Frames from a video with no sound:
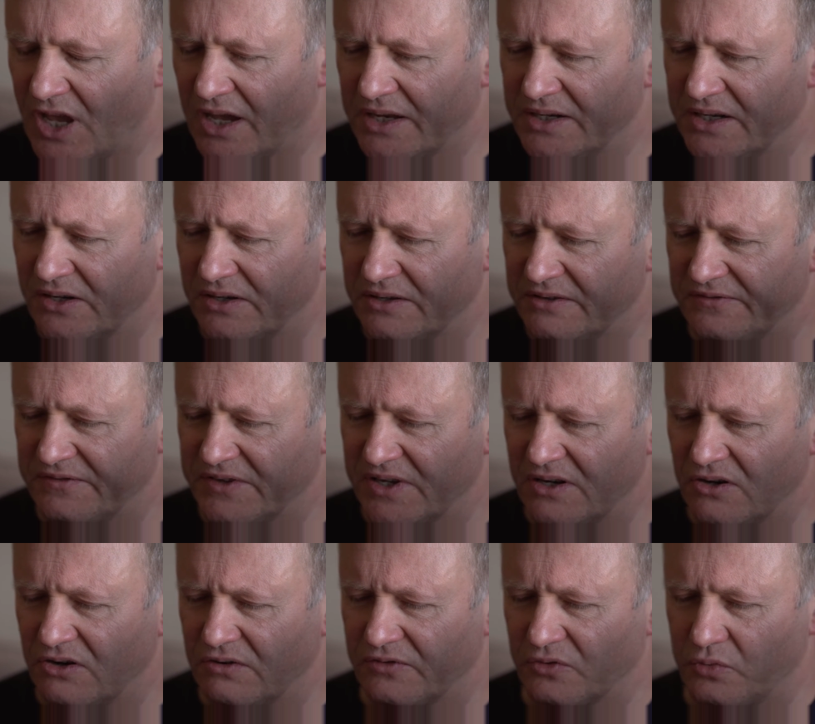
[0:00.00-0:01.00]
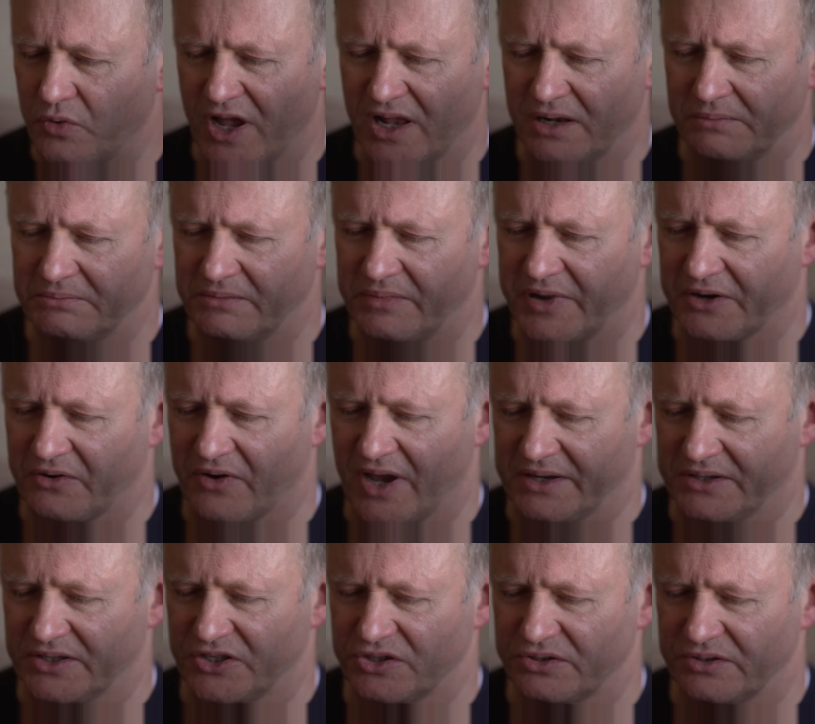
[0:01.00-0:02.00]
I nearly feel overwhelmed by
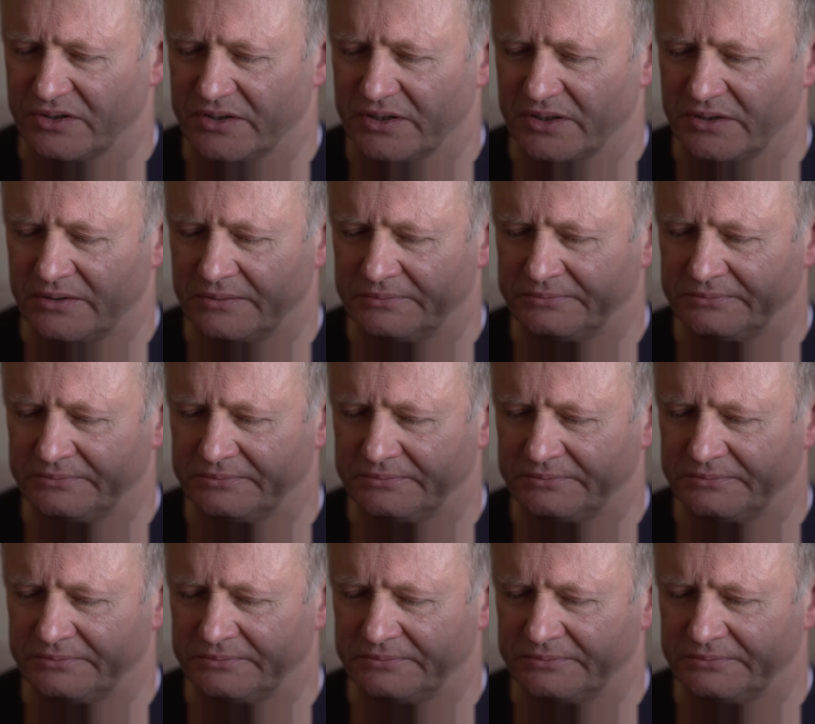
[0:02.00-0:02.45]
gratitude.